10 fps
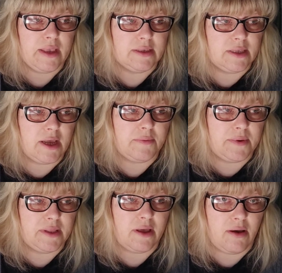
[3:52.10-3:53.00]
It's the
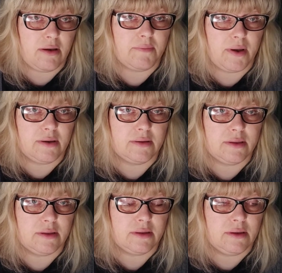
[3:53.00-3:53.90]
opening the heart
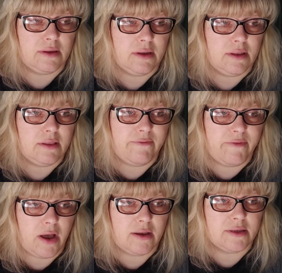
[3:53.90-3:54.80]
path. The
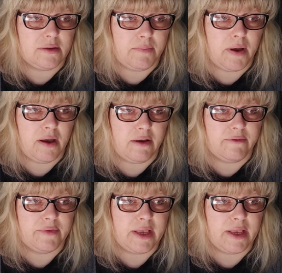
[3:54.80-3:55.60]
vast path.